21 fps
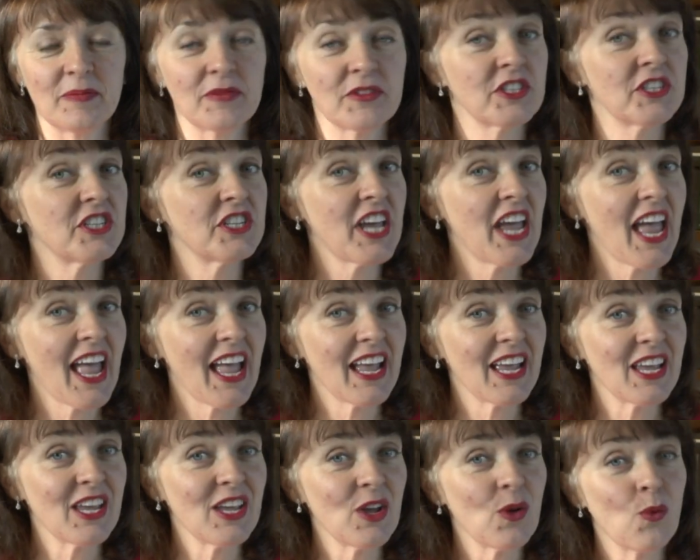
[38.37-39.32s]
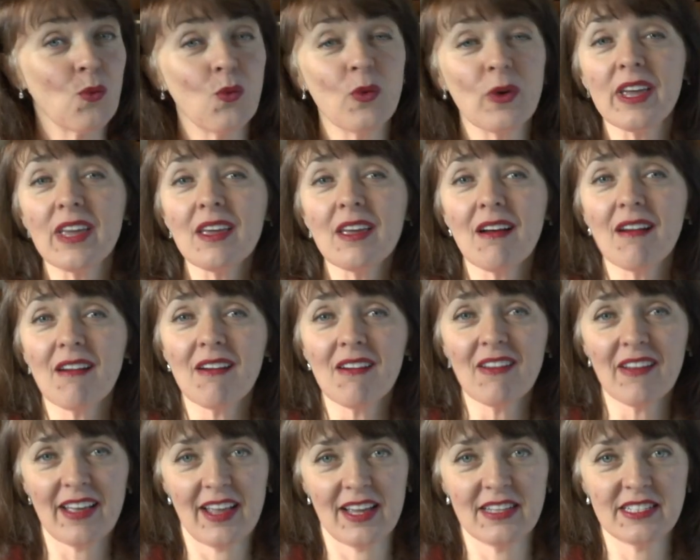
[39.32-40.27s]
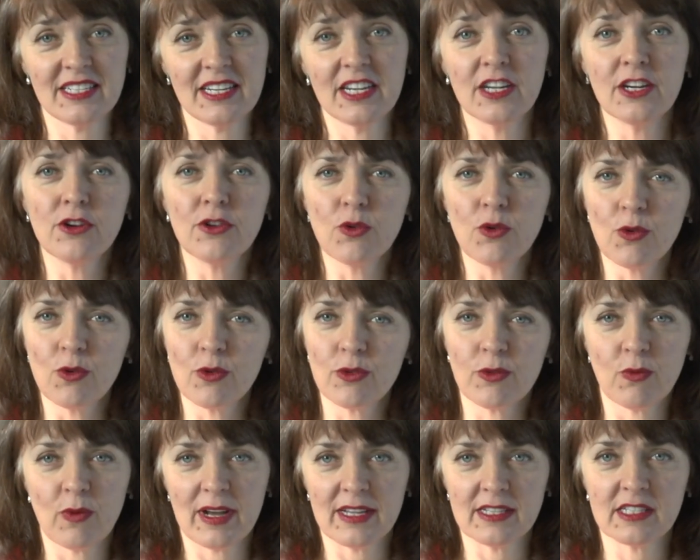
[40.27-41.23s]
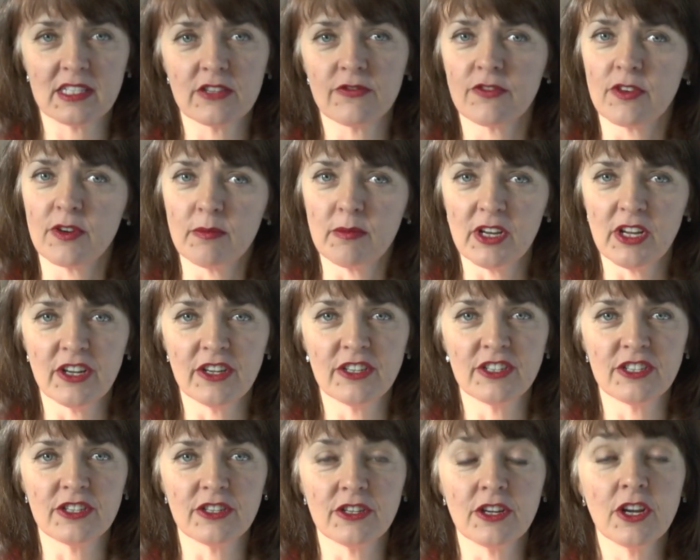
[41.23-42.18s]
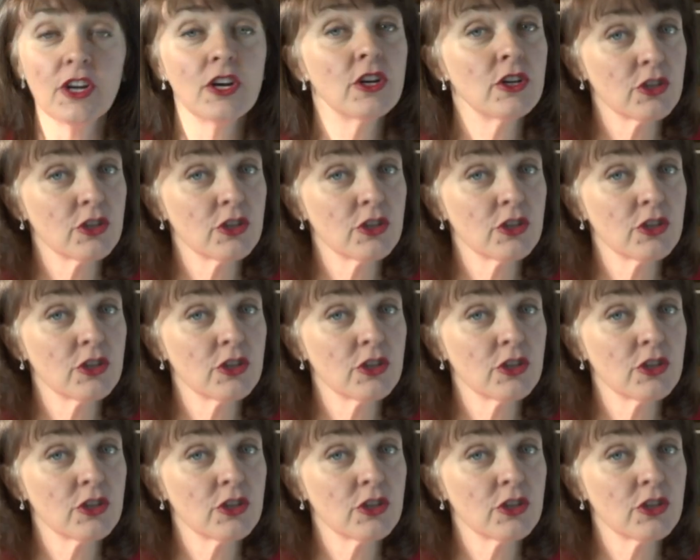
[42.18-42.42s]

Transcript: Today we are heading northwest from London